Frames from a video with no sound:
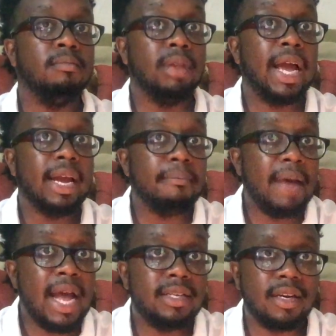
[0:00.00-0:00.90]
Black
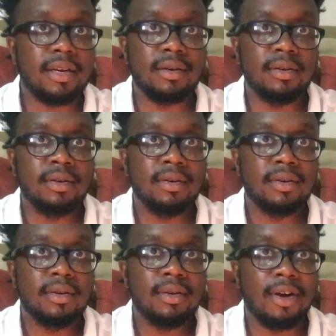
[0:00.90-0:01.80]
magic.
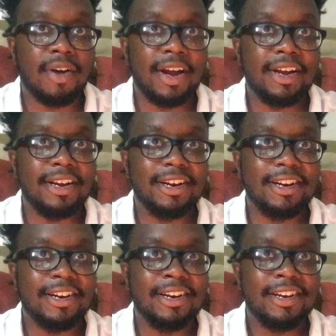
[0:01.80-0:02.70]
All right?
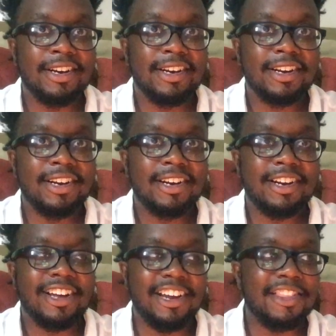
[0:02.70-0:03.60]

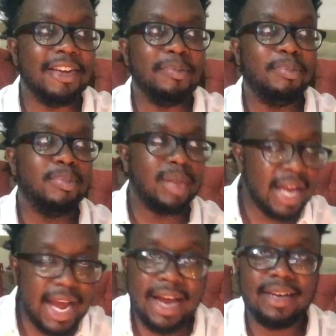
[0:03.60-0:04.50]
Anything
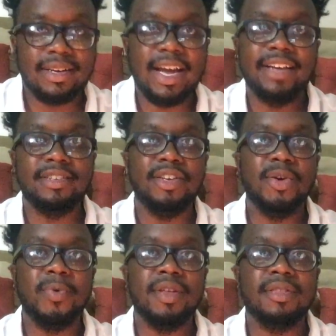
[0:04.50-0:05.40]
black has to
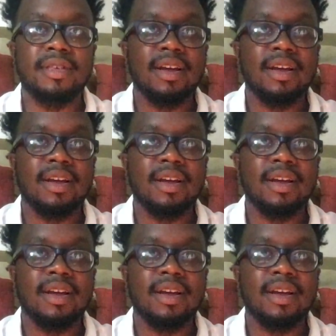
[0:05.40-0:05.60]
do with